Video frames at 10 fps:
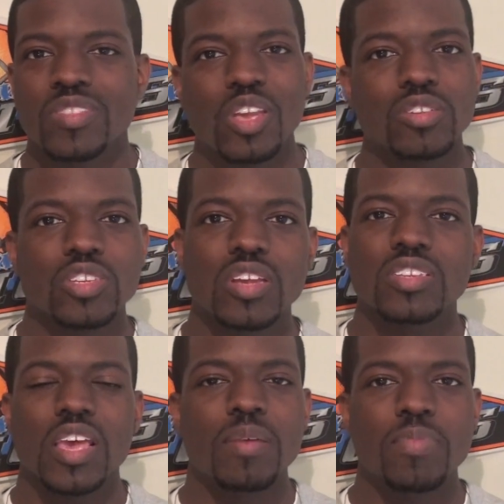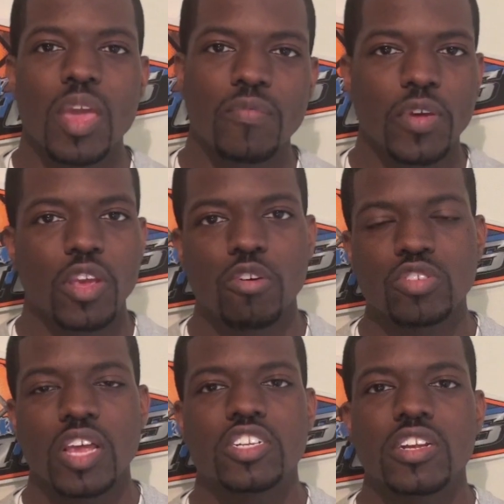there are tons of NBA
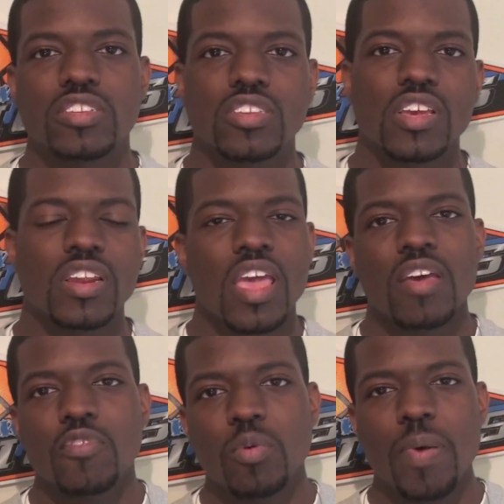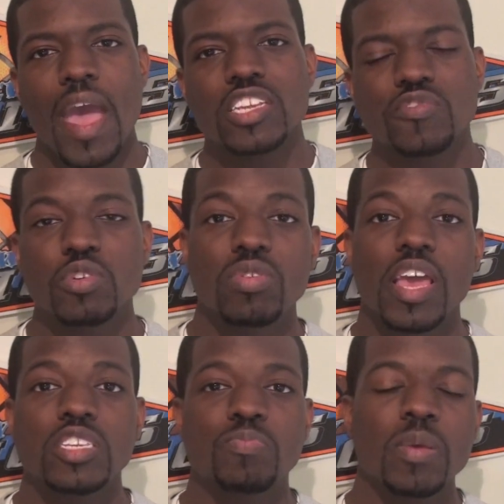videos I just did. For the past few
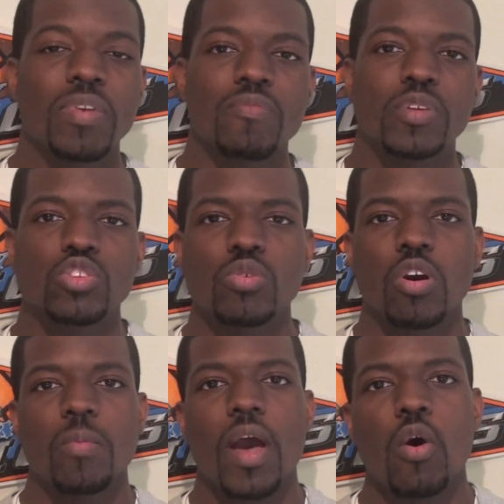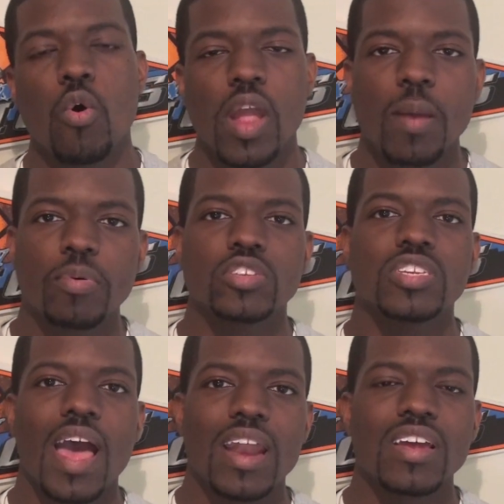days, people have been talking about Jorge
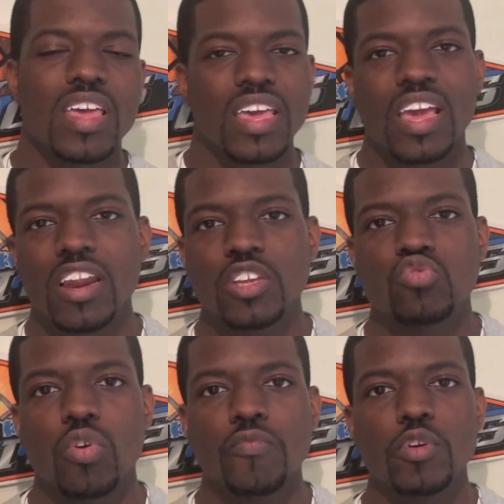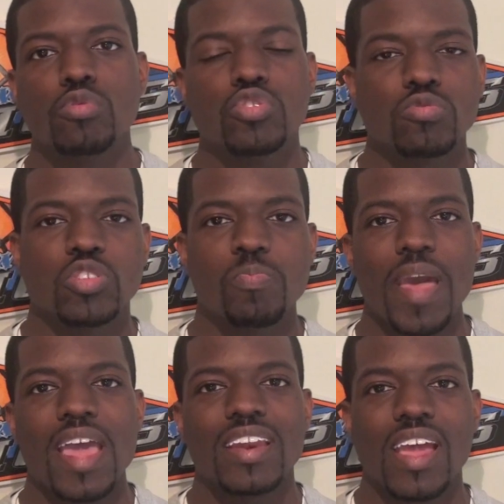Posada and his refusal to
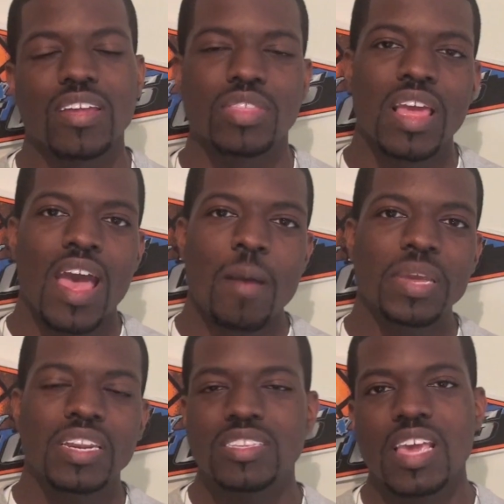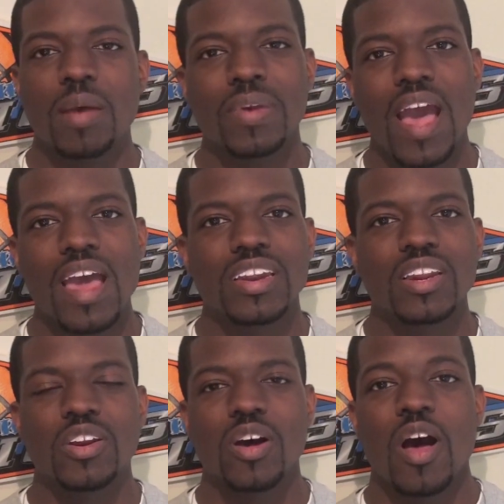bat ninth. I mean, a damn guy
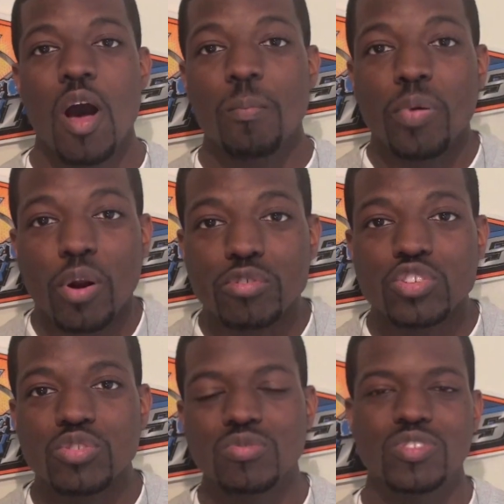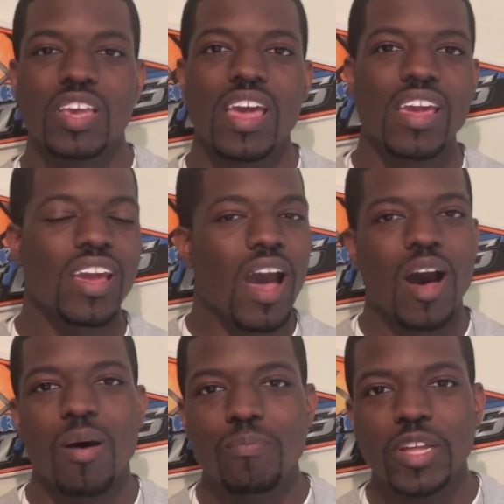needed a personal day,
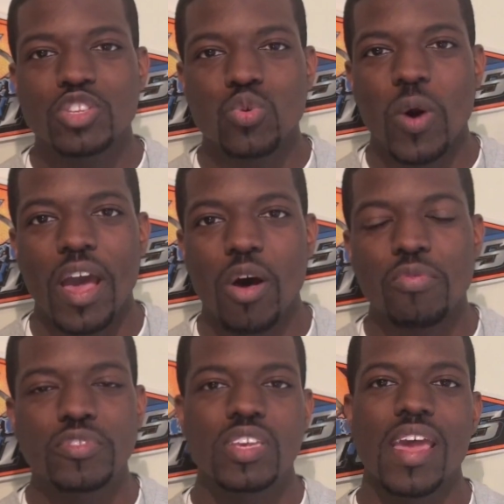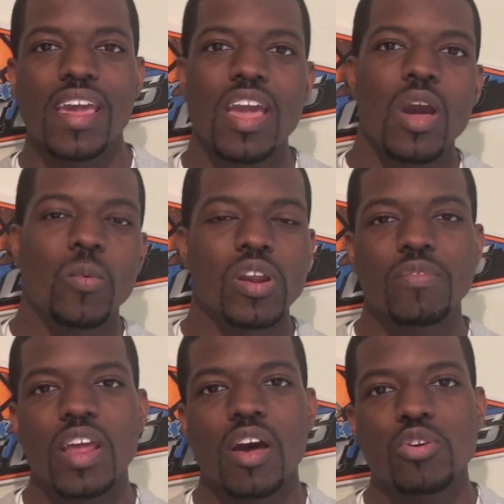a mental health day, whatever
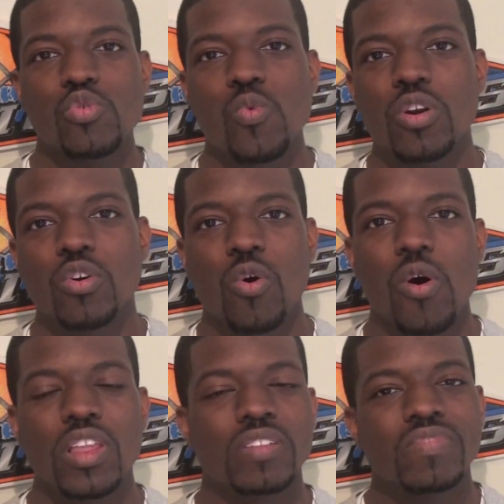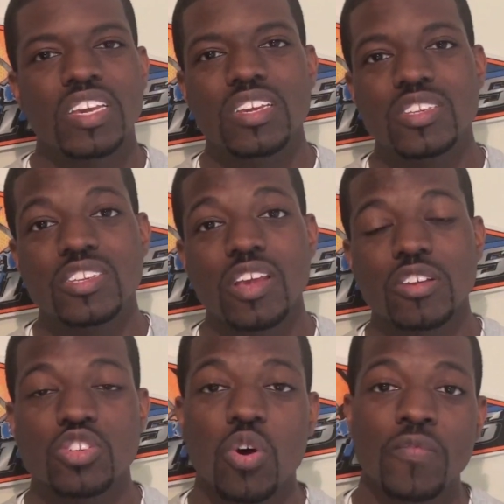the hell you want to call it. He
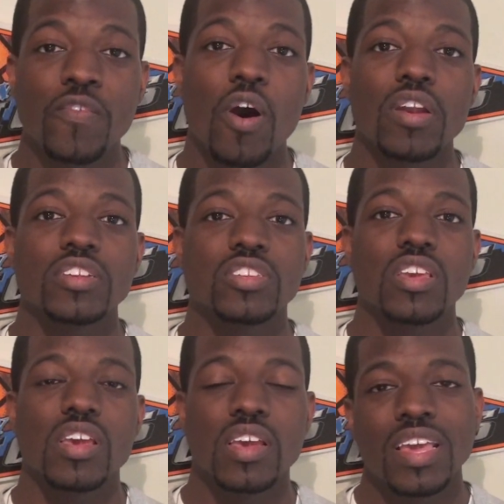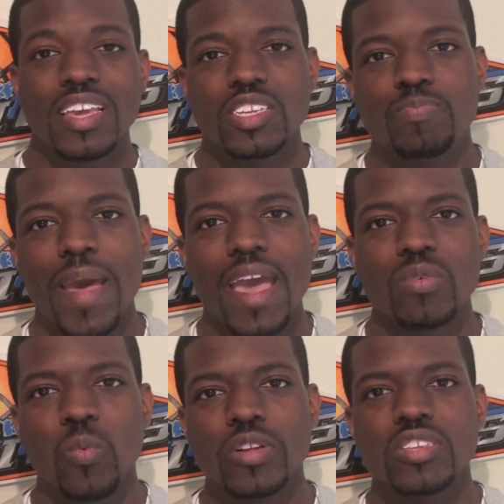sucks so far this year. He's batting
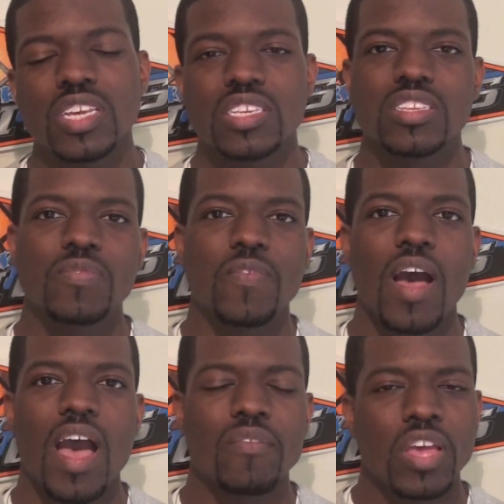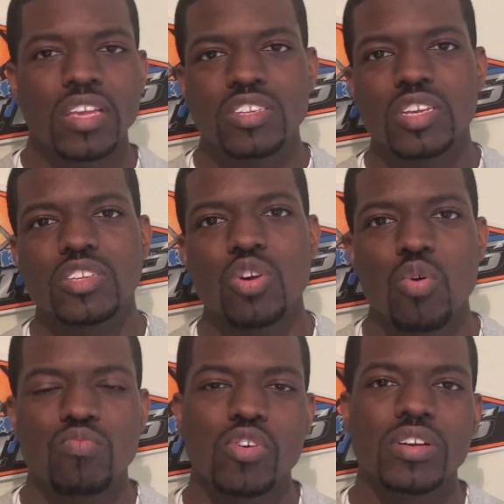165, 6
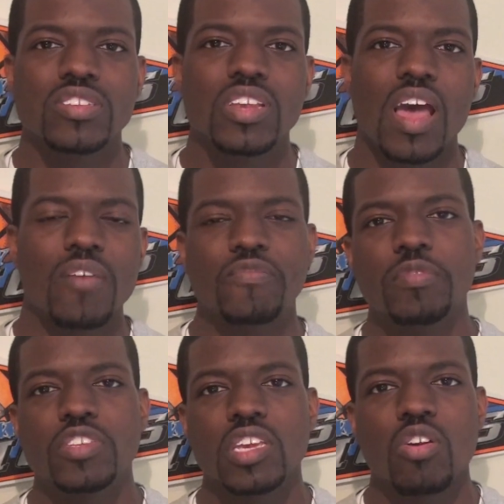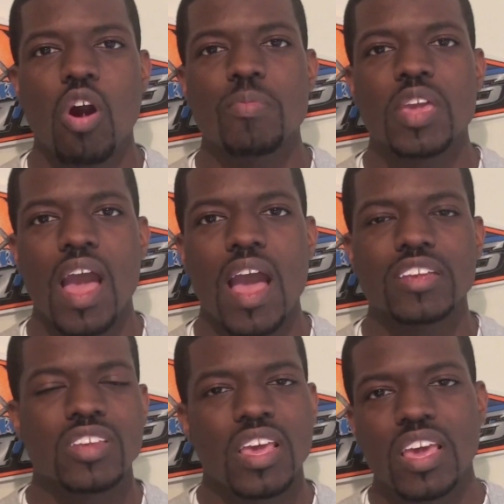home runs, and 15
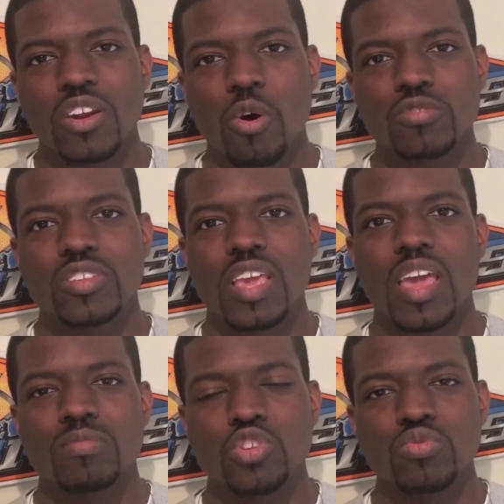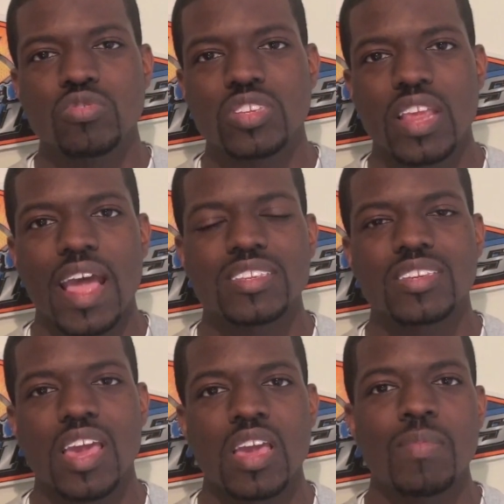RBIs, and those damn two stats
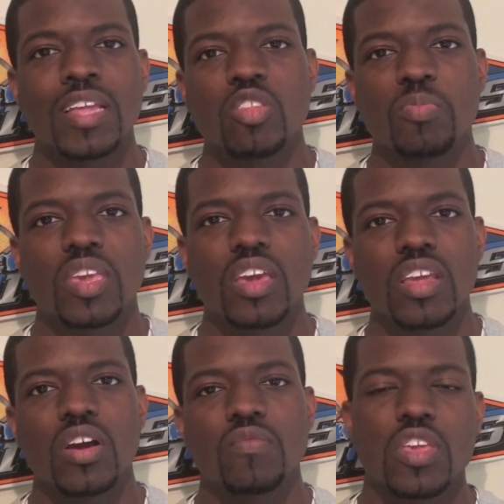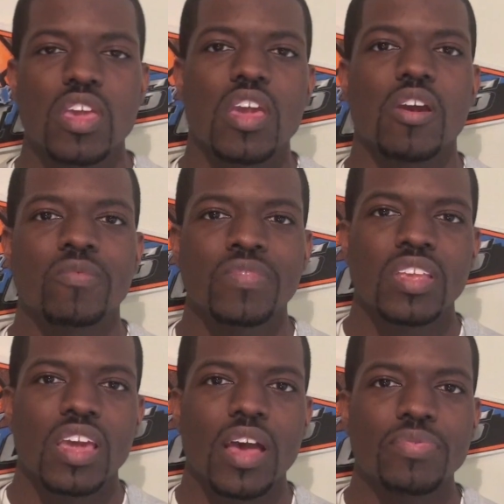came at the beginning of the year.
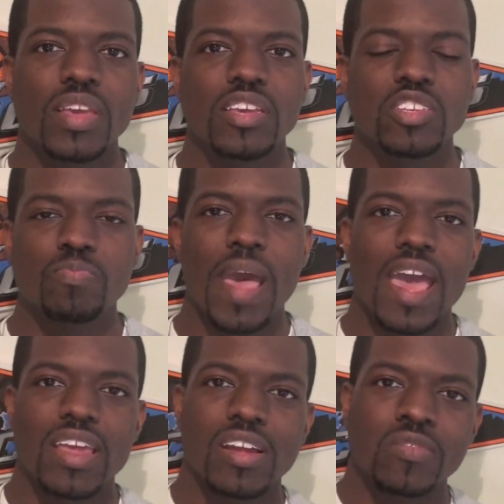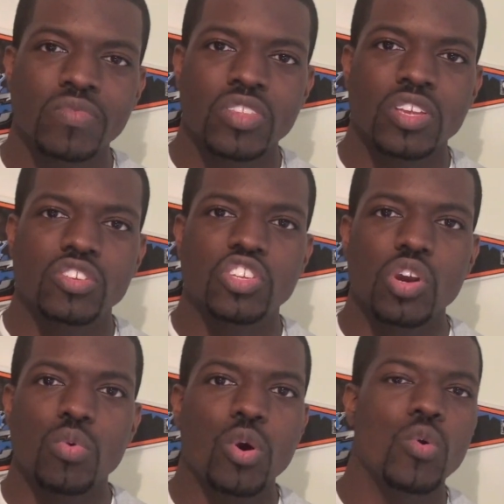And I think he's batting
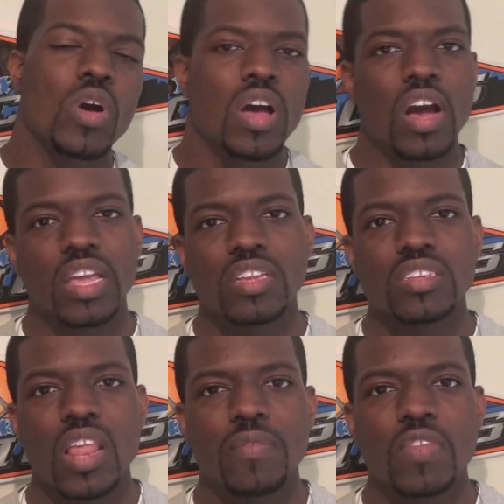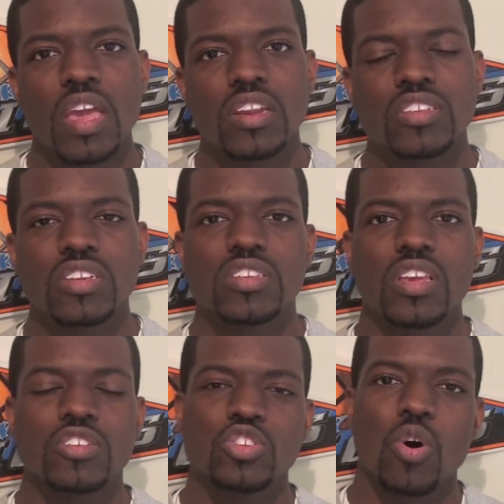0 against left-handers this
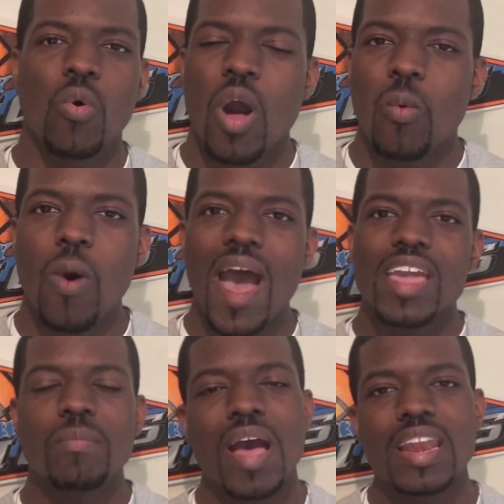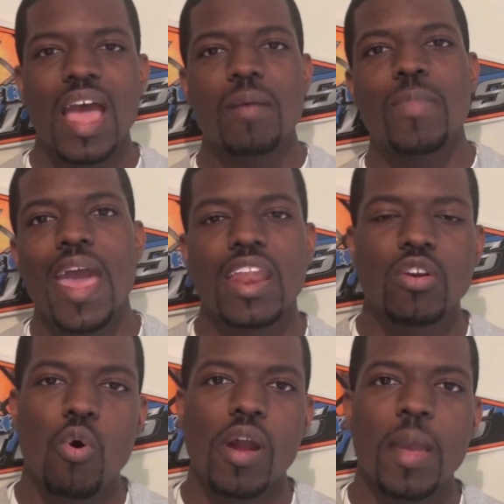year. So why am I not mad
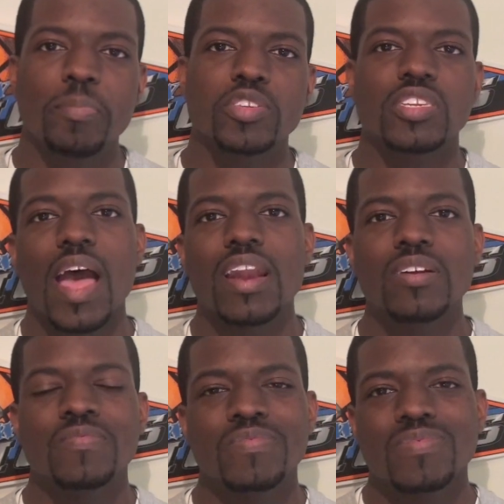at Jorge Posada?